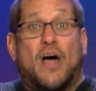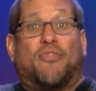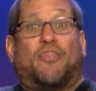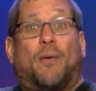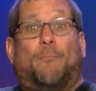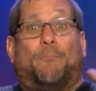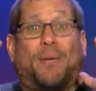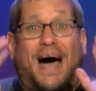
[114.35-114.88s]

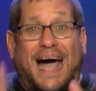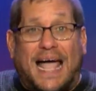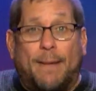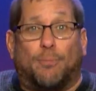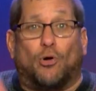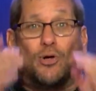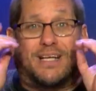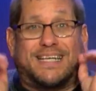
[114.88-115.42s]
The
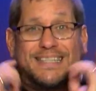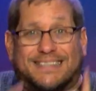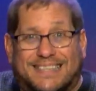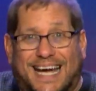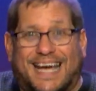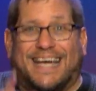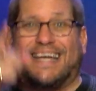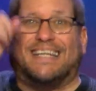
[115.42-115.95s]
Bible
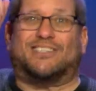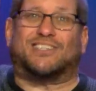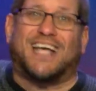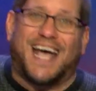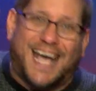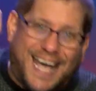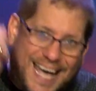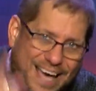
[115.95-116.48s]
contains
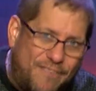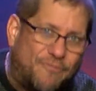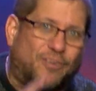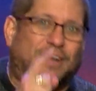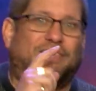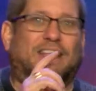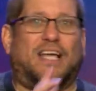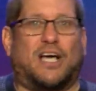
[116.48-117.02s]

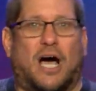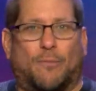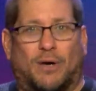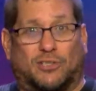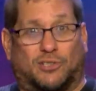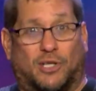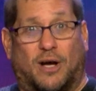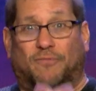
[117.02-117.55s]
everything God
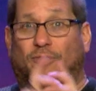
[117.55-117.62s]
wants you to know.